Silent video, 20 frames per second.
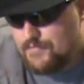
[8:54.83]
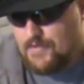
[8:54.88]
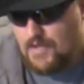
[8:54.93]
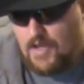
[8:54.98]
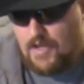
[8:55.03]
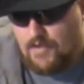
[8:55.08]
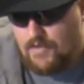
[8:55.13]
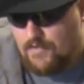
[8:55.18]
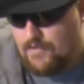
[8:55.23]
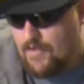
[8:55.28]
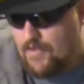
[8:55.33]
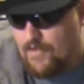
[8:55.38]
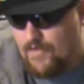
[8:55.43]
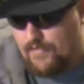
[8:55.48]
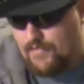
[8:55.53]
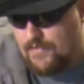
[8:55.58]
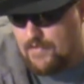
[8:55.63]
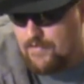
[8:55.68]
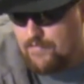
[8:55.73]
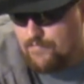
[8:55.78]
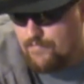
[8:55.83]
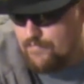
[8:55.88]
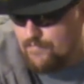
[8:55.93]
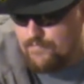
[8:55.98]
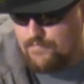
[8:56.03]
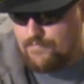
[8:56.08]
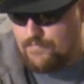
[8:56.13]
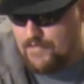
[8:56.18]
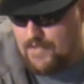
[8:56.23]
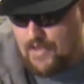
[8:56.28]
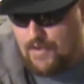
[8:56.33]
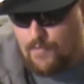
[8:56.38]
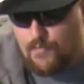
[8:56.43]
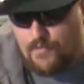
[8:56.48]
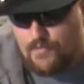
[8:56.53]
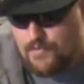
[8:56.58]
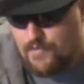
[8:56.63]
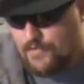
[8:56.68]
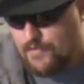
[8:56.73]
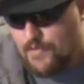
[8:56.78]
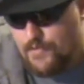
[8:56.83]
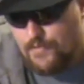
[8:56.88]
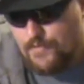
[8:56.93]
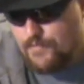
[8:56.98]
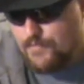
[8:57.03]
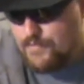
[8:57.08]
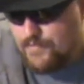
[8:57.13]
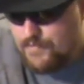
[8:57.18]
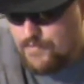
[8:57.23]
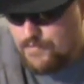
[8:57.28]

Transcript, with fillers: I'll leave that one alone.